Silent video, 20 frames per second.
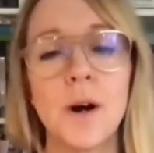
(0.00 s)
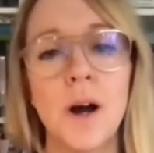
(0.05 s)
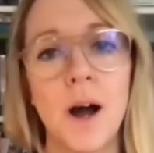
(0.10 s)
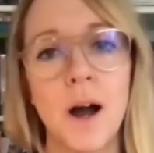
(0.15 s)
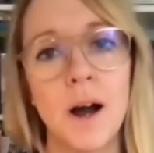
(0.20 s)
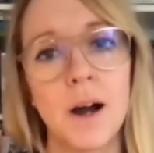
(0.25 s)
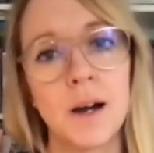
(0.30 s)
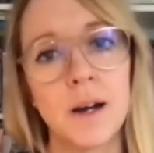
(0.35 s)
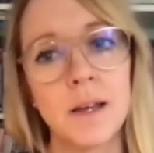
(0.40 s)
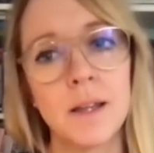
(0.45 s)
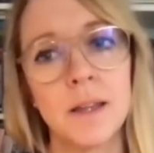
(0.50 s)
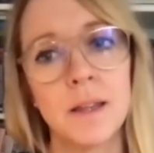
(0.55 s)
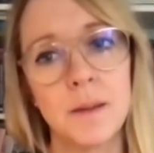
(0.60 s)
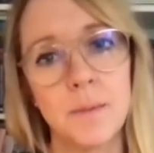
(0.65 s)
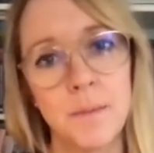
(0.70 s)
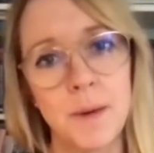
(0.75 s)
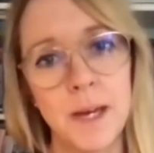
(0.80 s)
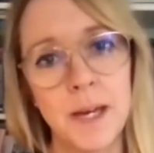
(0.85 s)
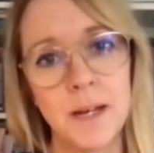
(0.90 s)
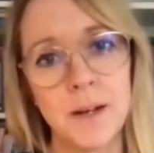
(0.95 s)
are the
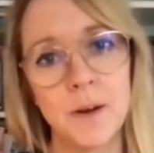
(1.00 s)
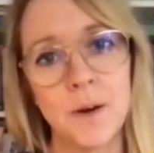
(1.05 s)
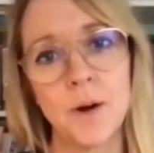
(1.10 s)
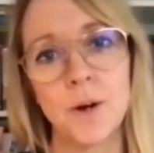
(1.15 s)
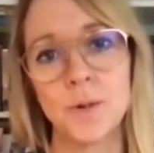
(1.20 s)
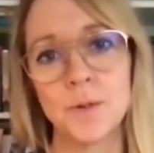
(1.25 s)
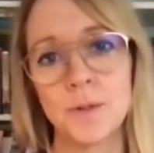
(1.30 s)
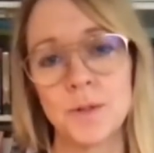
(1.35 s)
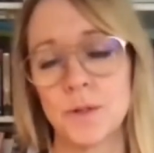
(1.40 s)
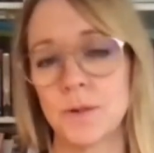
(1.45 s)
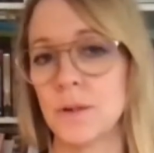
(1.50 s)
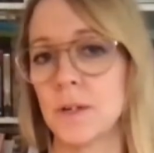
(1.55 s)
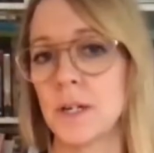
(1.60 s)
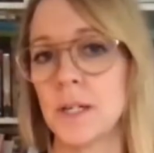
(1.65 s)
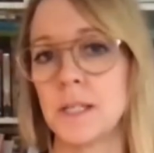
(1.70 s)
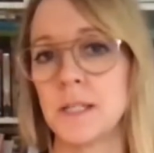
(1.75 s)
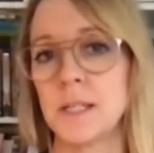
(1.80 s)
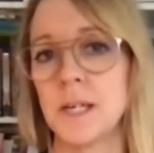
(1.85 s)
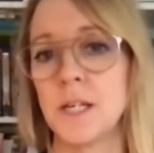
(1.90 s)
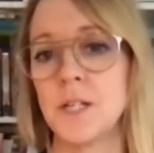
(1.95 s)
main host
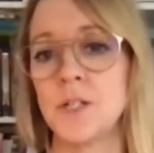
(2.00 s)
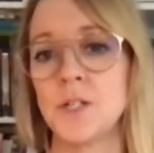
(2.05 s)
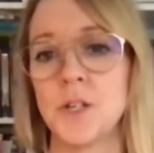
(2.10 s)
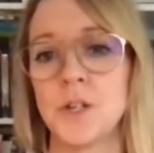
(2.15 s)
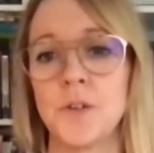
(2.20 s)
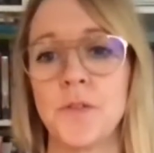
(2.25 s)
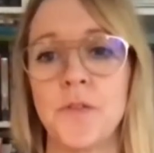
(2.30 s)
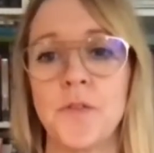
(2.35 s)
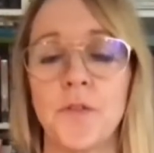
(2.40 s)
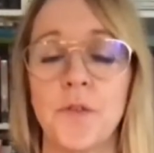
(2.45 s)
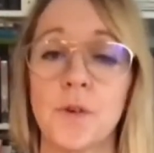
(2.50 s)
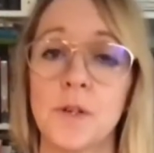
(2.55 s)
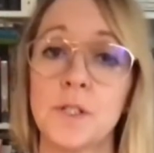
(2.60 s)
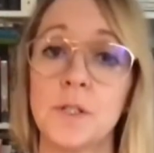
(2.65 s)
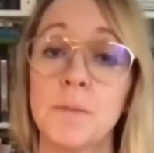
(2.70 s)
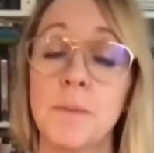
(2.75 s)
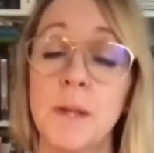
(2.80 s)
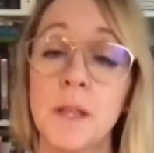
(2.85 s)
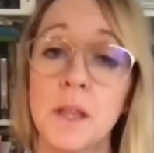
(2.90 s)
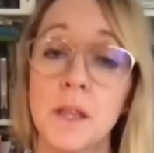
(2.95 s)
organization for
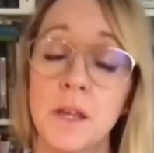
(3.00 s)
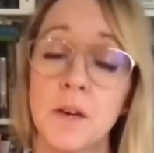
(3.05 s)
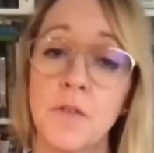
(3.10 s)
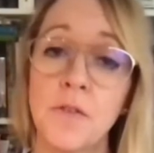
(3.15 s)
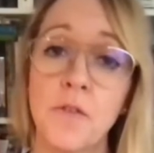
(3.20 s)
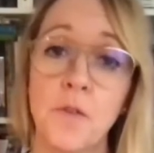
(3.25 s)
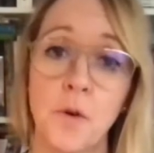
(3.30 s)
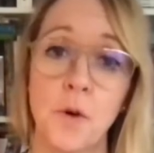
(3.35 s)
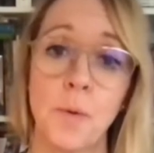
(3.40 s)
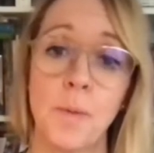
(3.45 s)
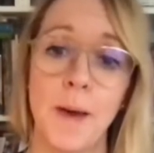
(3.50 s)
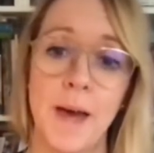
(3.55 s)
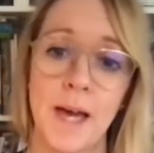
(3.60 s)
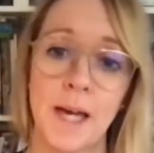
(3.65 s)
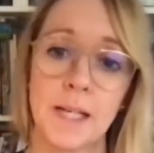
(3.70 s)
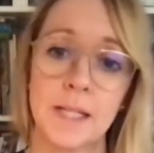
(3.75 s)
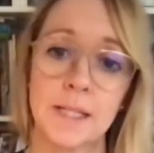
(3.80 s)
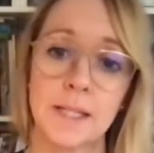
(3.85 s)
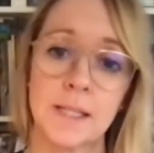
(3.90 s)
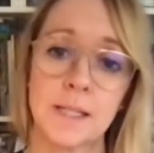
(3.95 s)
Dementia Forum
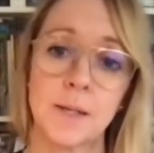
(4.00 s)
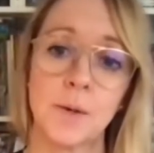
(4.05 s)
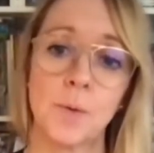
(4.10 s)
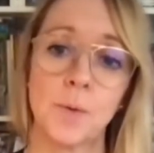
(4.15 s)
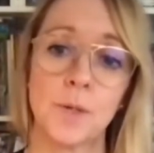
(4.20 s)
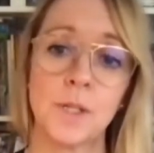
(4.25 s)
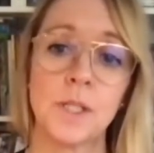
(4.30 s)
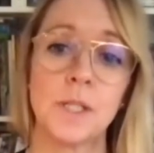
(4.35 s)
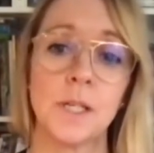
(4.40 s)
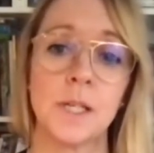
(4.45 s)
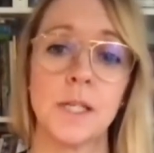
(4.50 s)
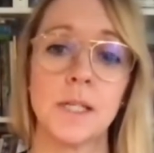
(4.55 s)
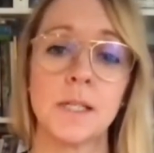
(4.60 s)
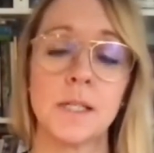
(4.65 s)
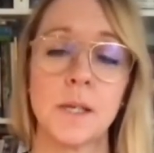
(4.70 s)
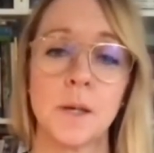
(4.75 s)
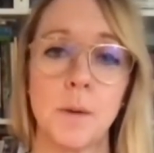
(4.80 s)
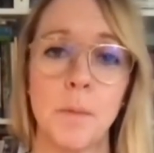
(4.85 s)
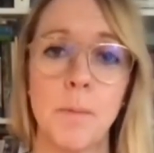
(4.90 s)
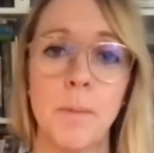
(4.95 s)
X, which is
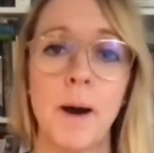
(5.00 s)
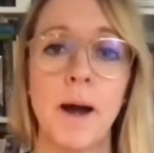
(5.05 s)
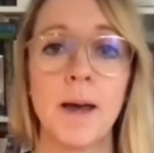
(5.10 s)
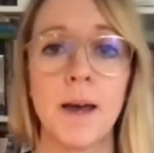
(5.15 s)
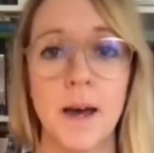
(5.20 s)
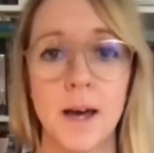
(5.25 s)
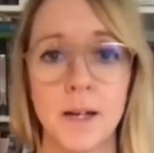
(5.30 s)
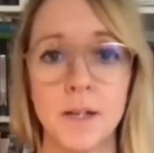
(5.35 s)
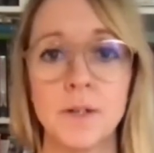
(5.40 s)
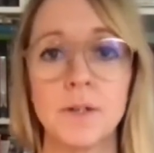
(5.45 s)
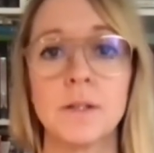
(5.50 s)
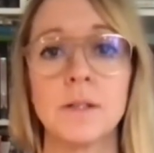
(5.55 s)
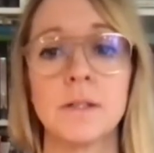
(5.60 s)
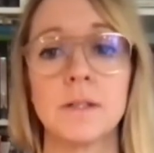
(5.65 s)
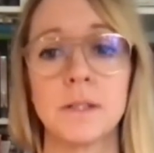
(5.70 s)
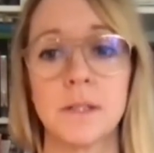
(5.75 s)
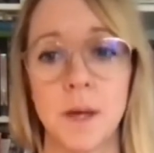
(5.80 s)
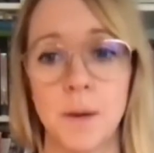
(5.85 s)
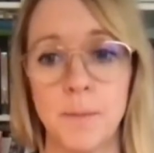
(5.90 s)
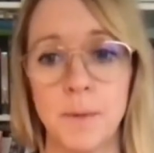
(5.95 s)
a biannual
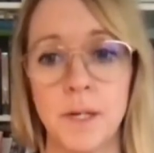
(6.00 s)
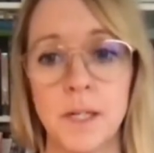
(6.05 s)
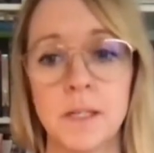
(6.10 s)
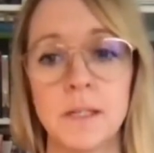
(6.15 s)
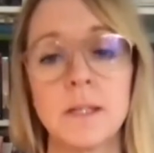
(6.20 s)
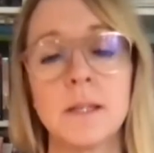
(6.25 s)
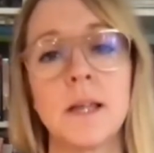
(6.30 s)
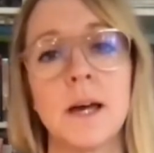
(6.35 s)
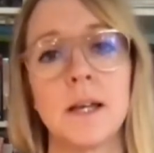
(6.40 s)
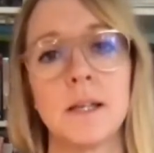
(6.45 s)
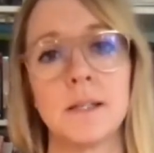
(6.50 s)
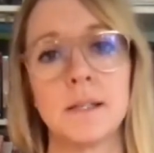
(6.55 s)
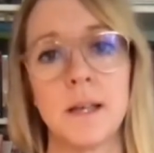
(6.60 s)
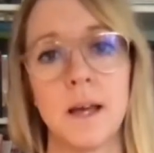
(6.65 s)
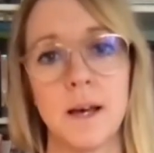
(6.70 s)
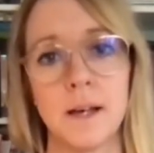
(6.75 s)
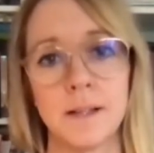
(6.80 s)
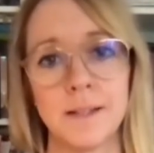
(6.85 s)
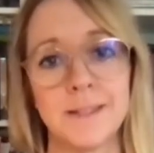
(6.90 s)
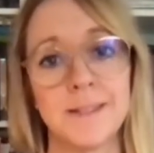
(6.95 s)
summit that is
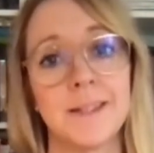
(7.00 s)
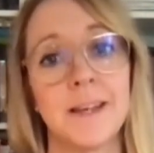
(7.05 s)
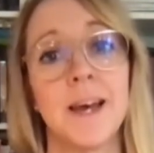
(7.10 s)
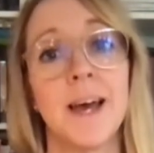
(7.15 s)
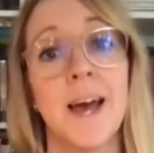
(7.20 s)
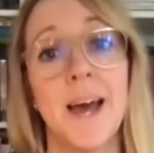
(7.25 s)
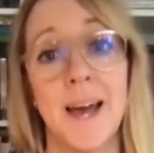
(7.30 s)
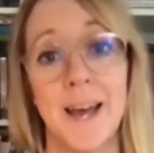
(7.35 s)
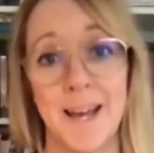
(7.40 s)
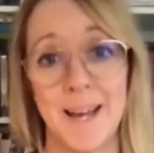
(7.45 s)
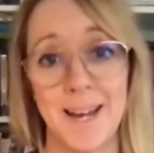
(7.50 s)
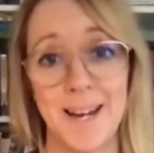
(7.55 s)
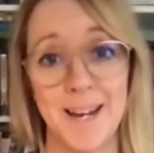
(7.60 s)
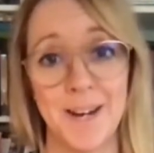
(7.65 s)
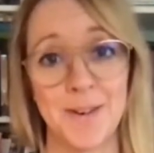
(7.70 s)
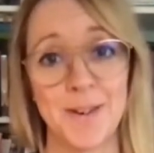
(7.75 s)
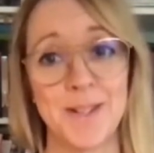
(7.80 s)
held here in